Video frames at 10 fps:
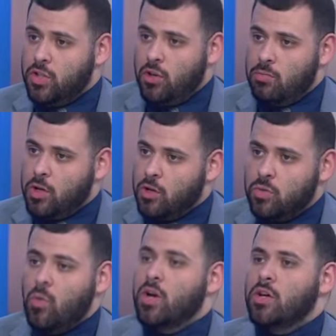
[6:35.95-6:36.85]
year, because
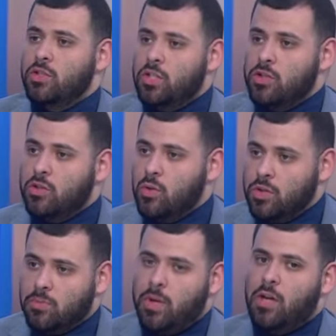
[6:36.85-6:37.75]
we want to continue to
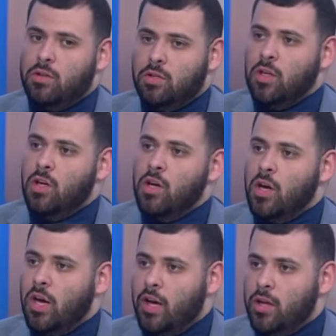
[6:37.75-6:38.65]
expand
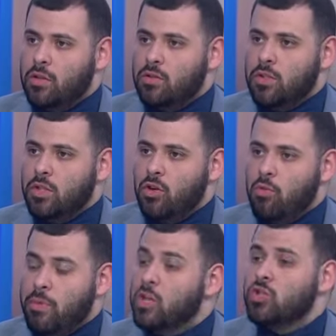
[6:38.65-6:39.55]
and, you
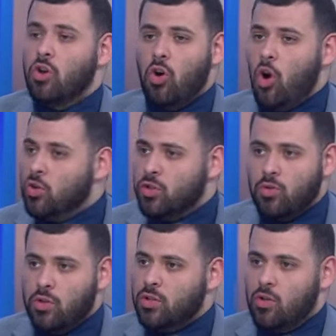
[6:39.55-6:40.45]
know, make sure all
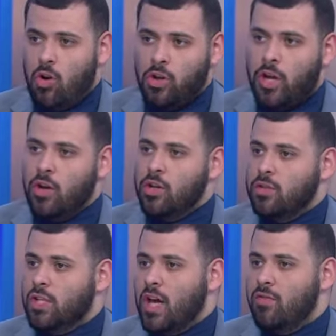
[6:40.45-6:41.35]
students in all
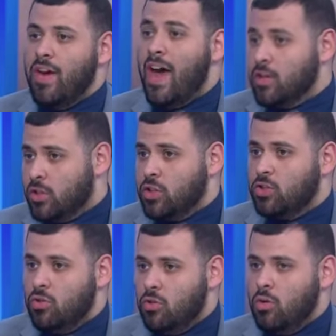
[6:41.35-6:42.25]
areas have access
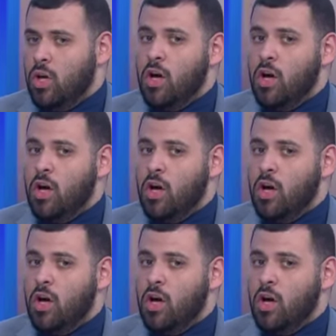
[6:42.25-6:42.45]
to